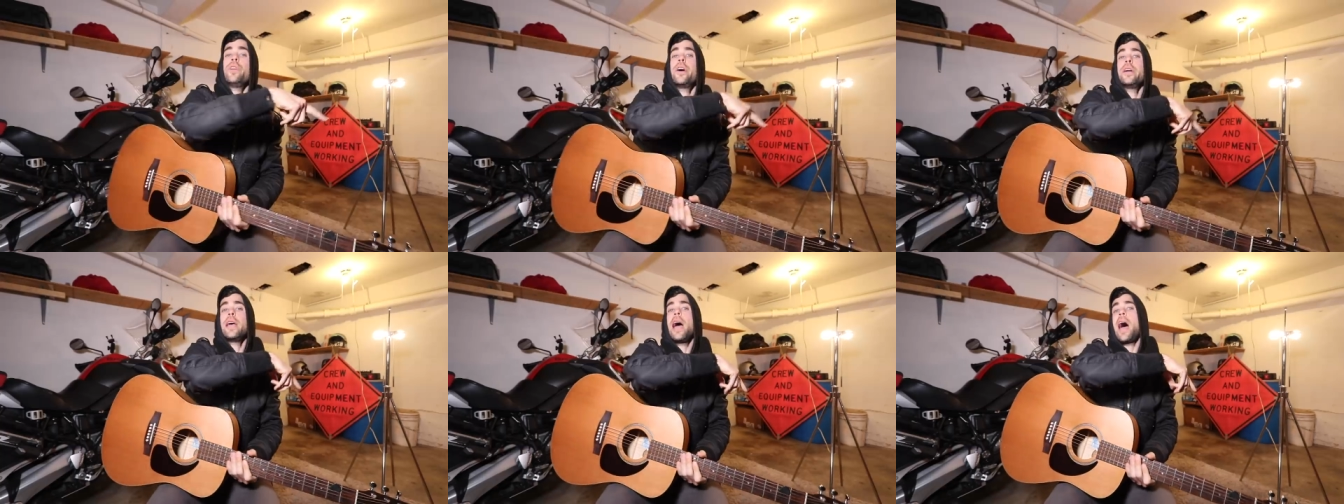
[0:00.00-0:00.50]

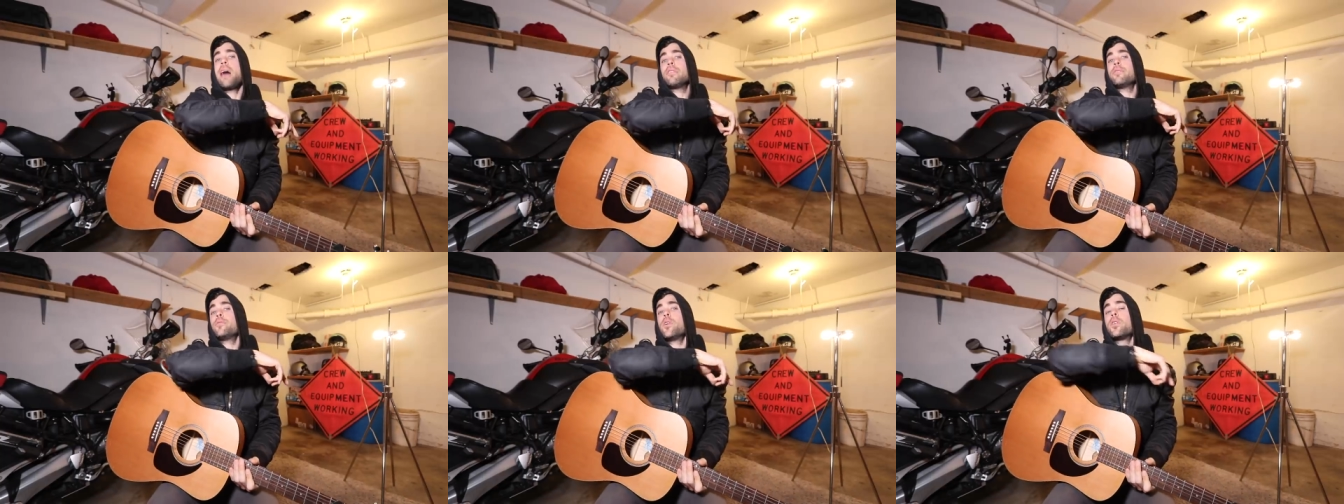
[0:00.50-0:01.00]
there you have
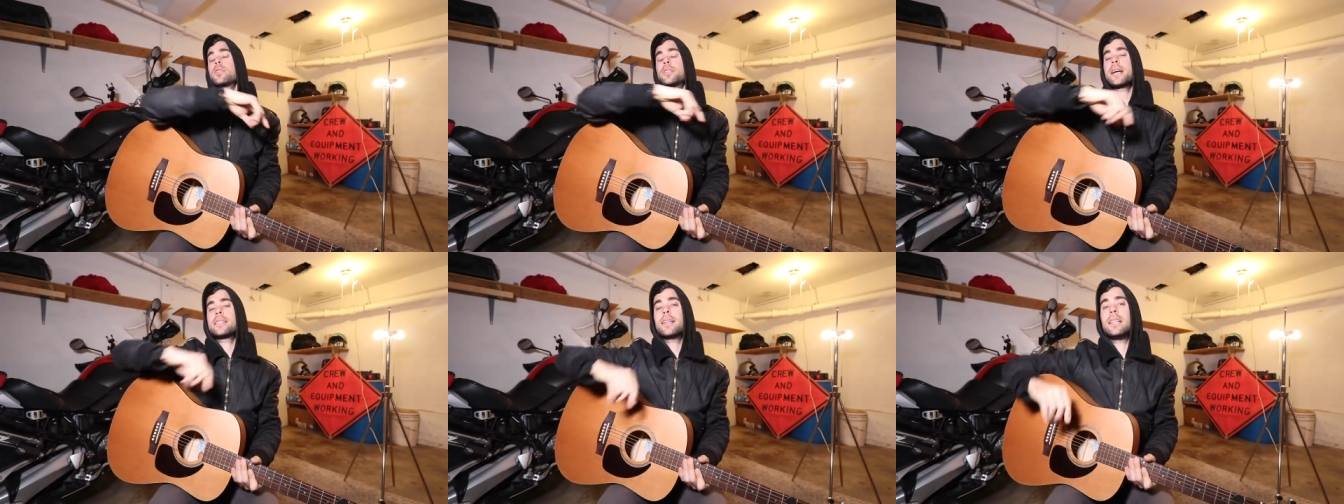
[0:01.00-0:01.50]
it, folks.
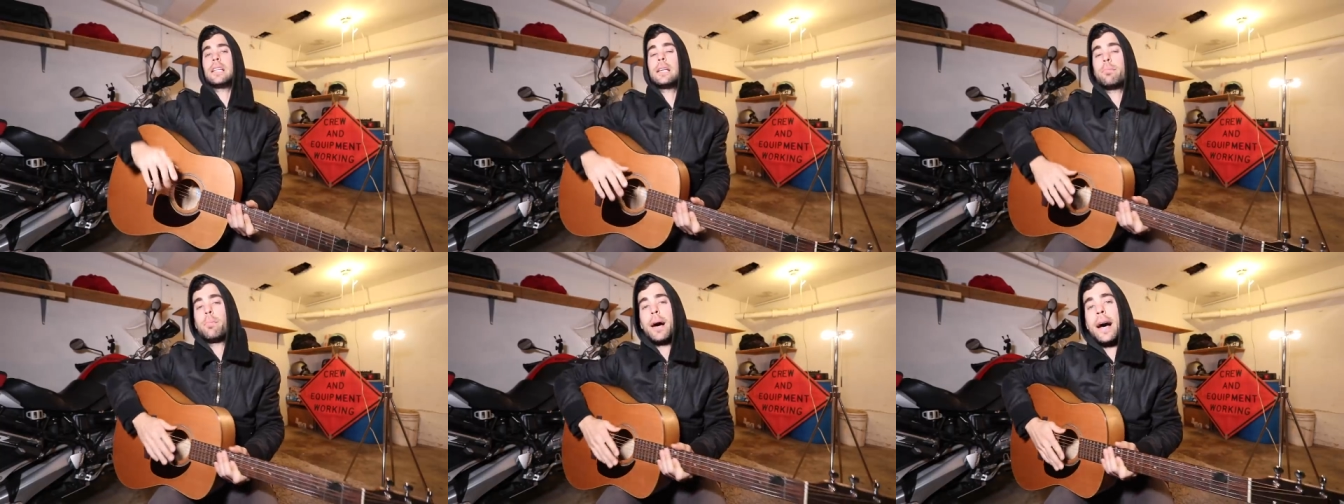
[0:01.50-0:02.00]
That's
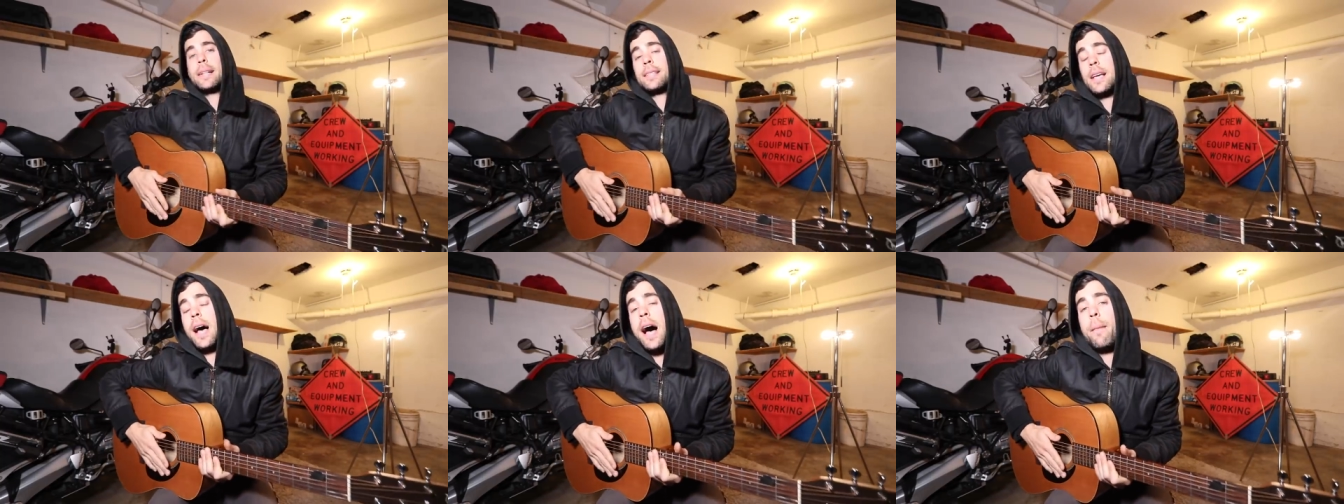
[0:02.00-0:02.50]
Alip Ba
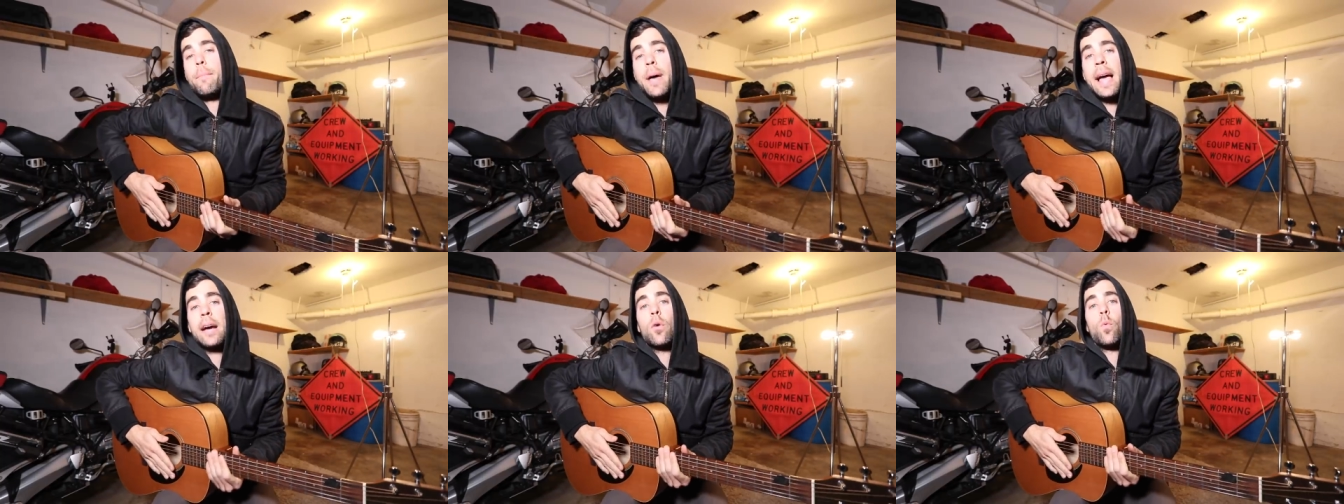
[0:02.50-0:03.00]
Ta
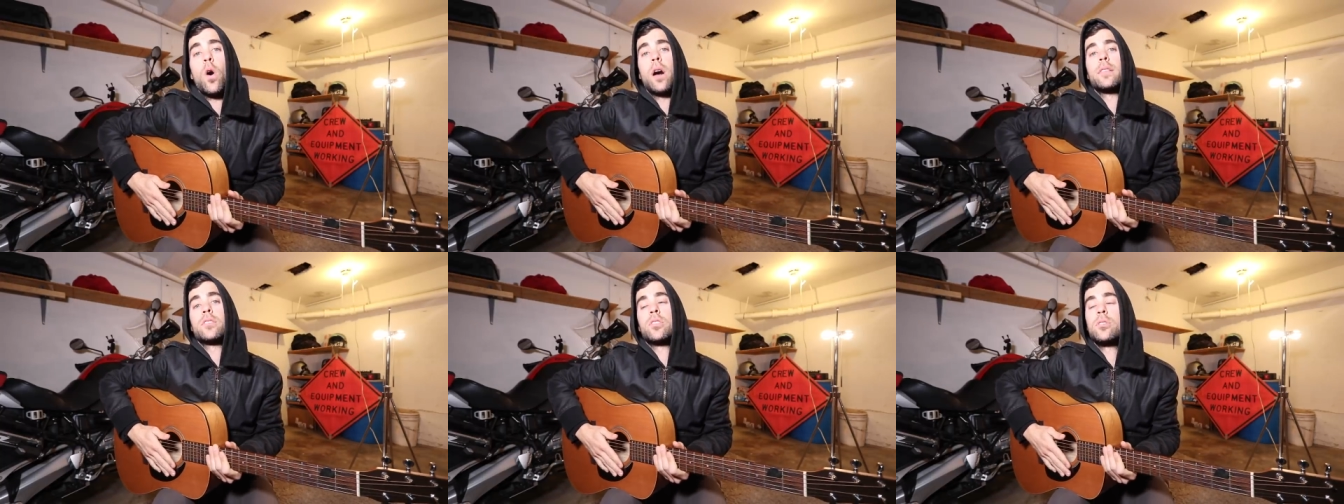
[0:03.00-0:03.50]

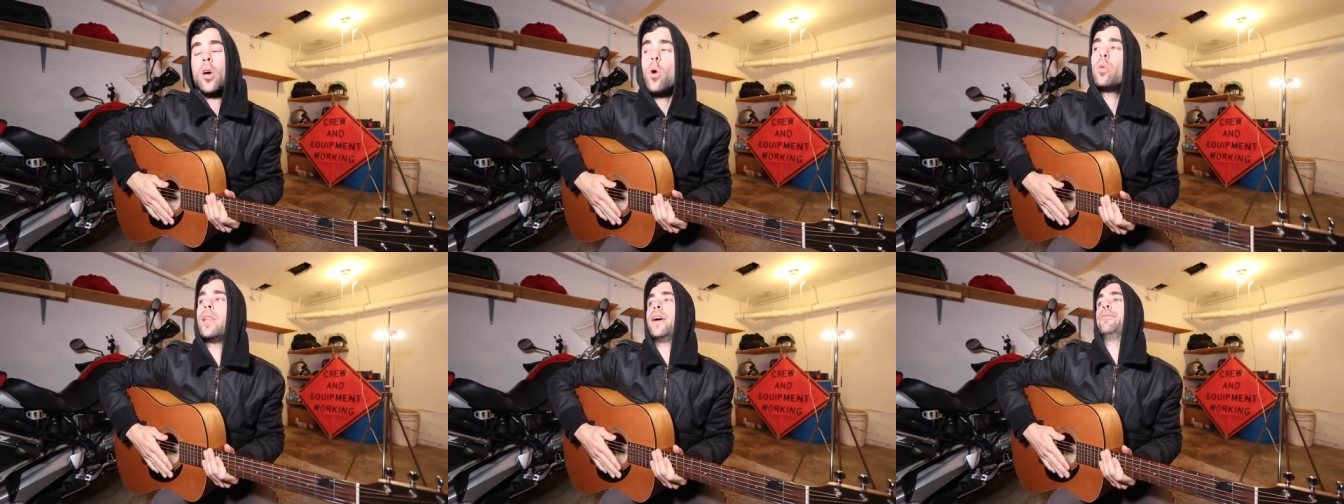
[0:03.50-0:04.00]
Bengawan
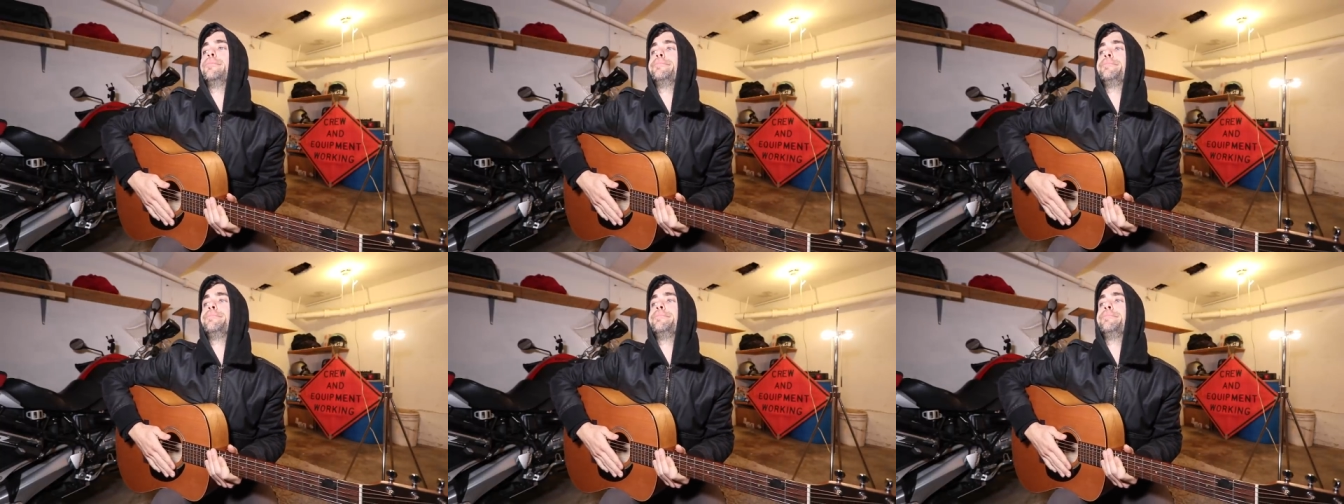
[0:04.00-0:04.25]
Solo.